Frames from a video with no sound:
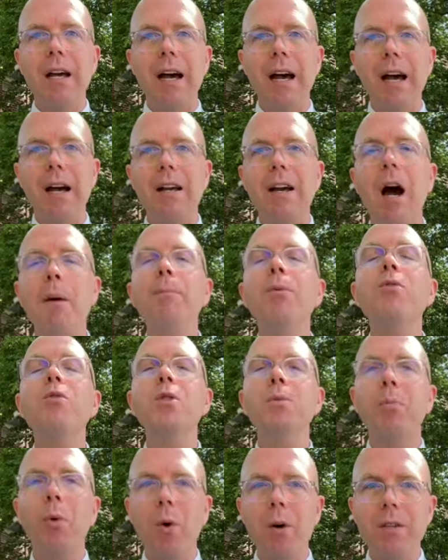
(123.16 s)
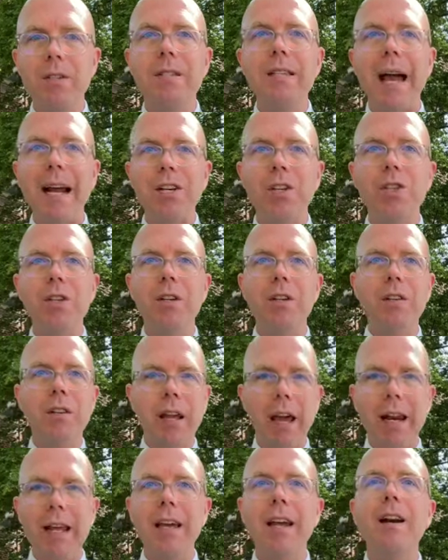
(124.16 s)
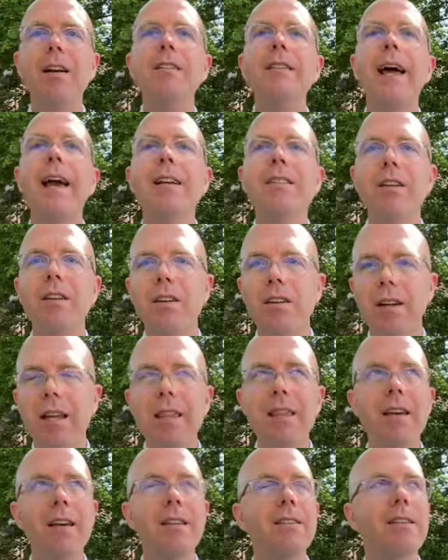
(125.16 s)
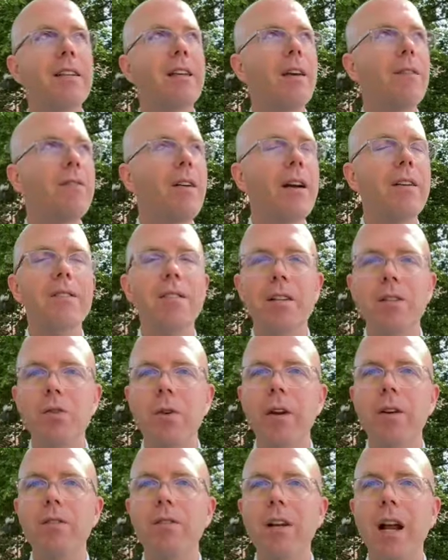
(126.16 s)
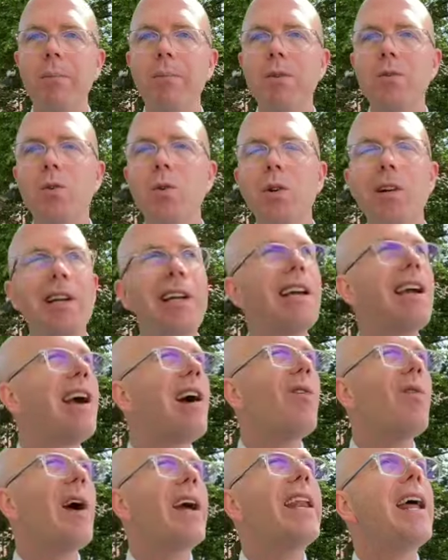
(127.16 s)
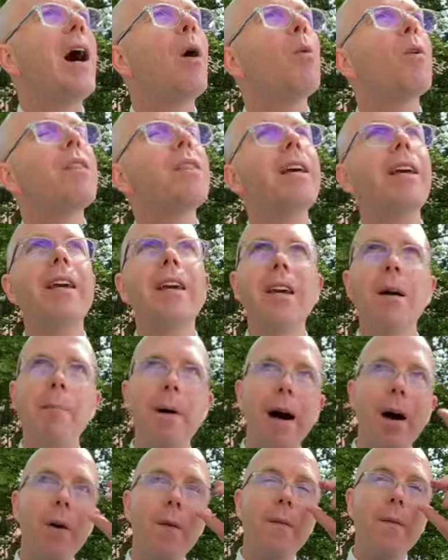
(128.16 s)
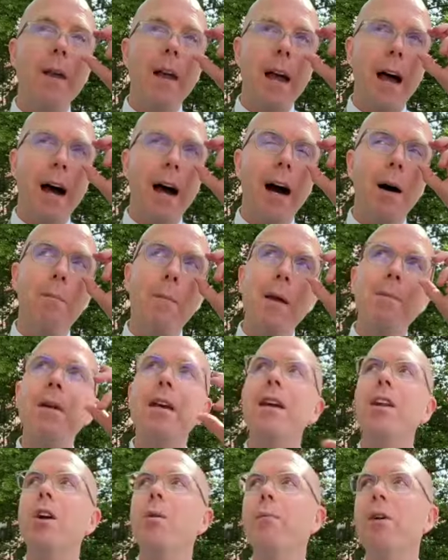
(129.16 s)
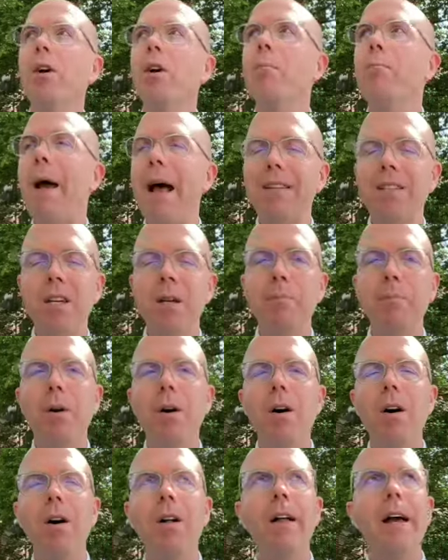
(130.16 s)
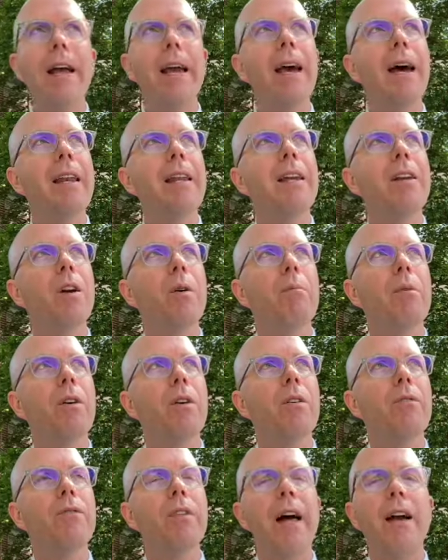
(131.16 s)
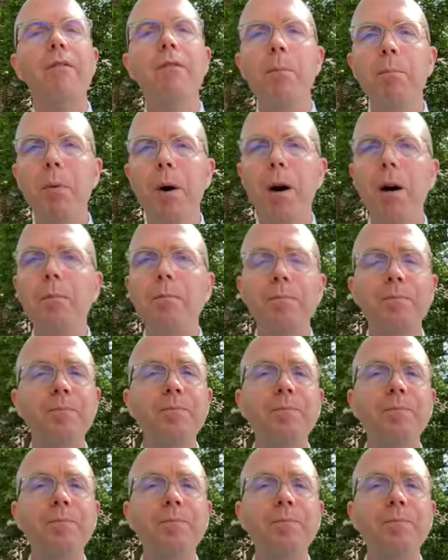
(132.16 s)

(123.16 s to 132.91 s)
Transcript: uh, couple sports next year to kind of get our legs underneath us and give our sixth graders an opportunity. Right now, we're thinking about uh, maybe intramural basketball and intramural flag football